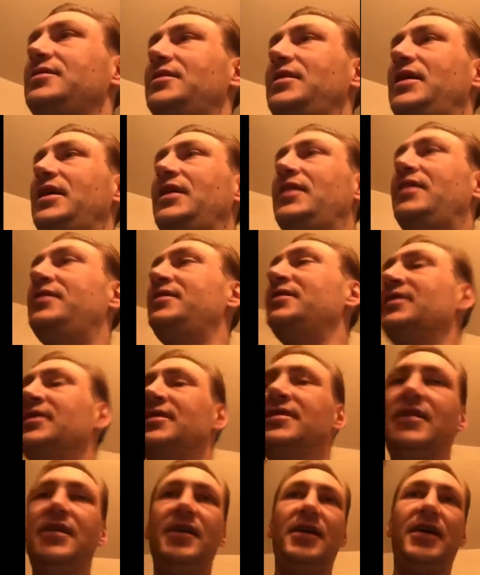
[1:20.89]
and
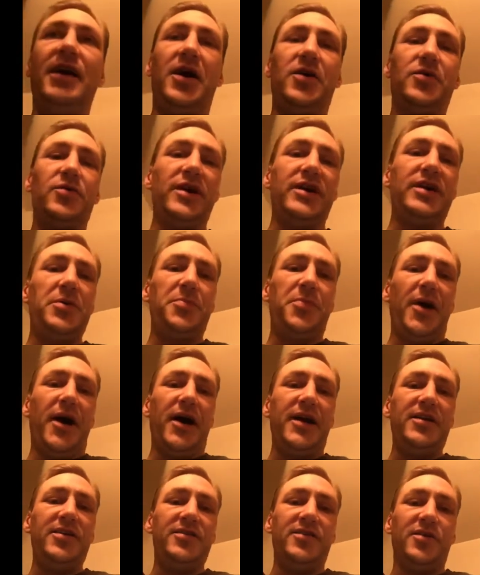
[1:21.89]
I'll run it by
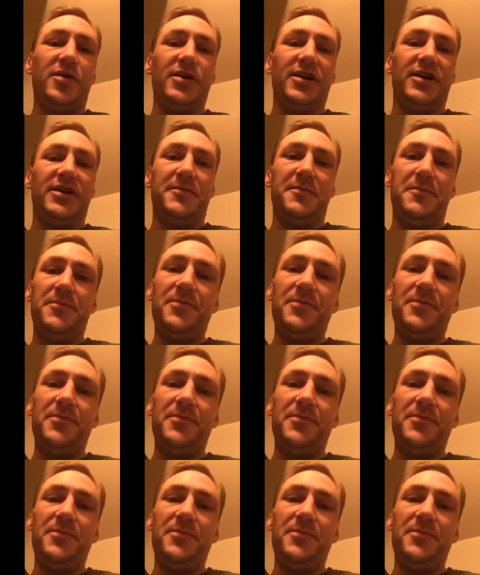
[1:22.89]
you, Nolan.